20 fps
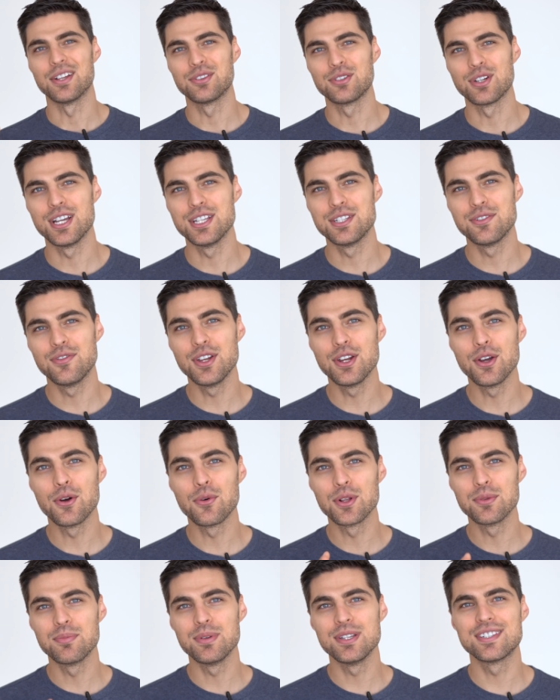Now today's
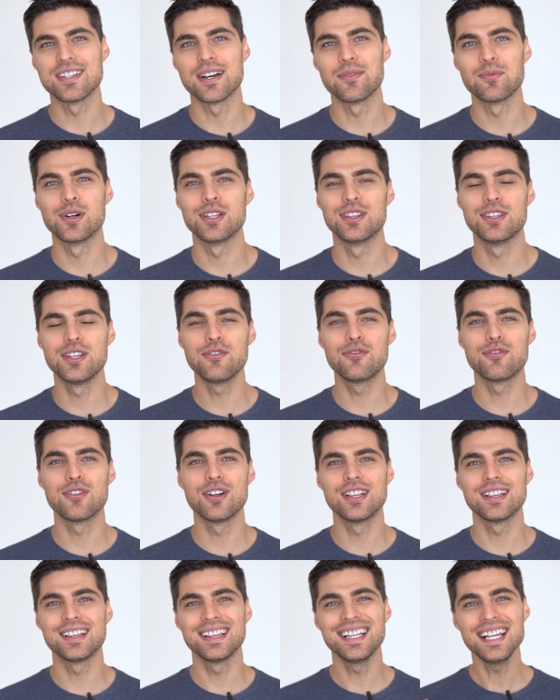video will be somewhat
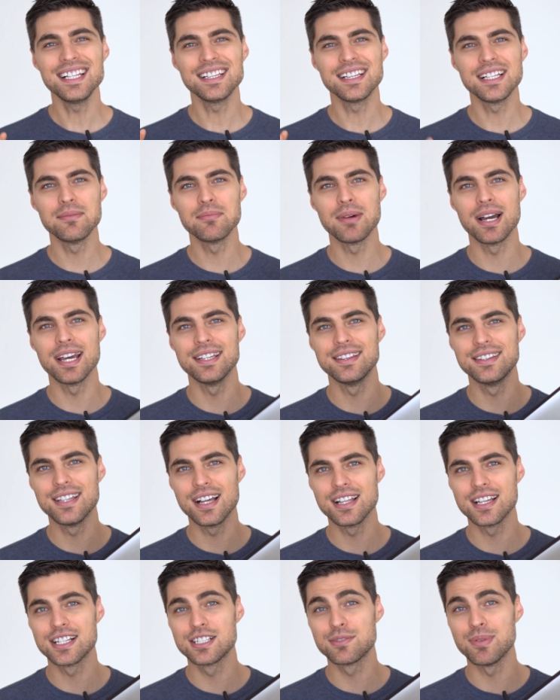different. Lately my
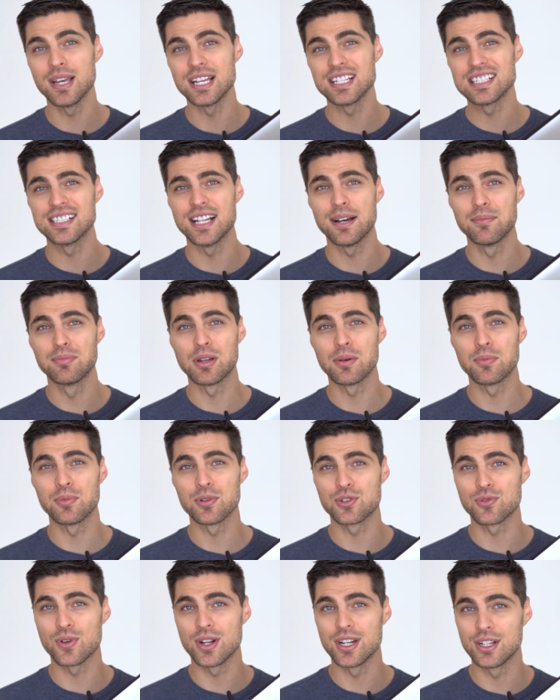Dell X P S laptop
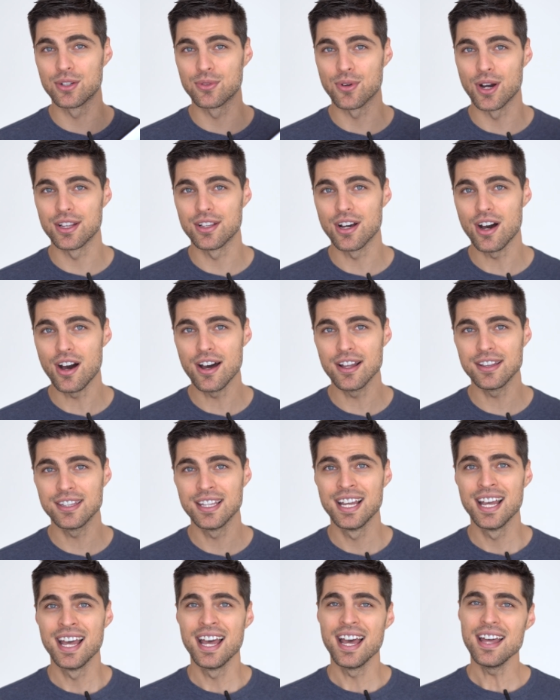was running quite
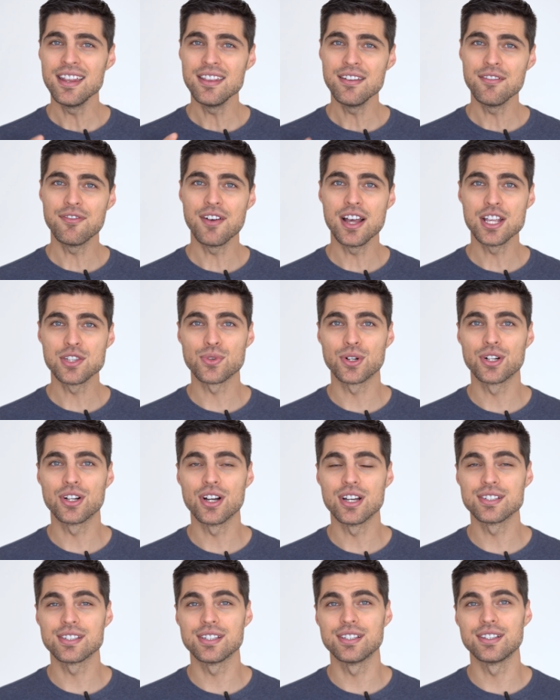hot and the fans were
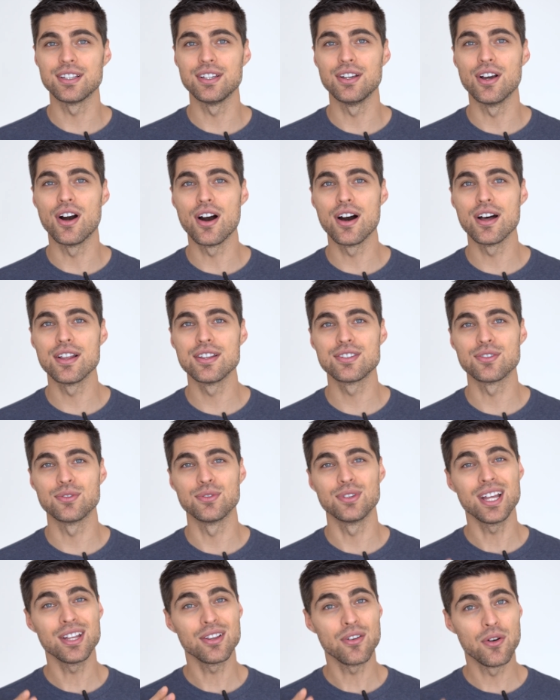constantly on,
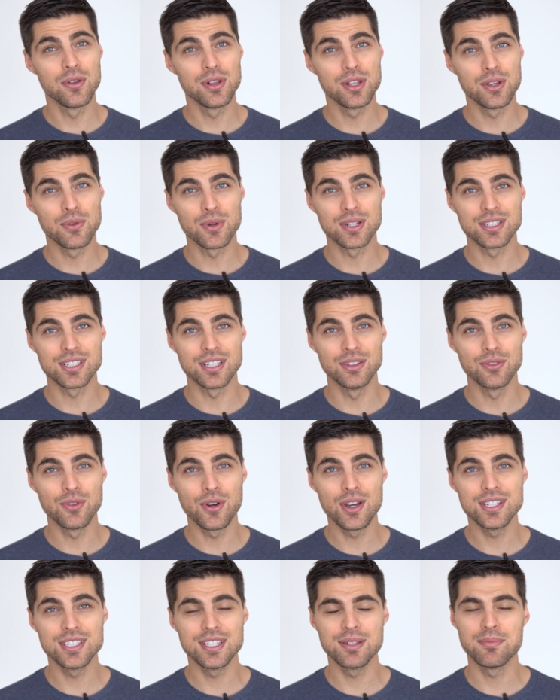so not only was it
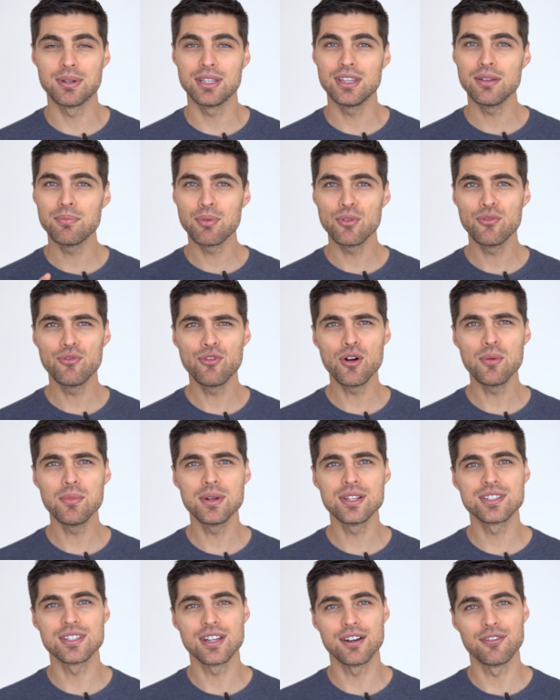noisy, but the
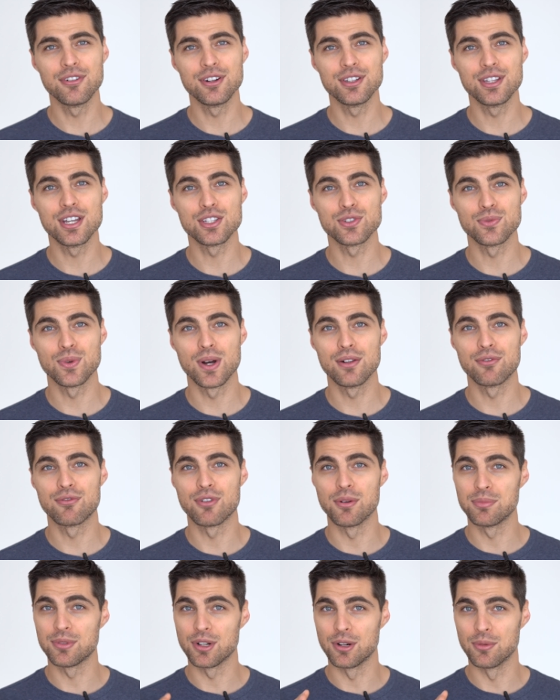performance suffered as well
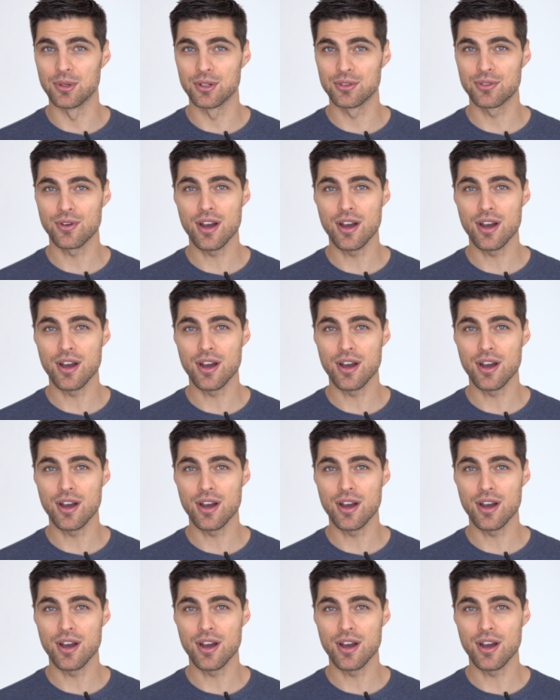from thermal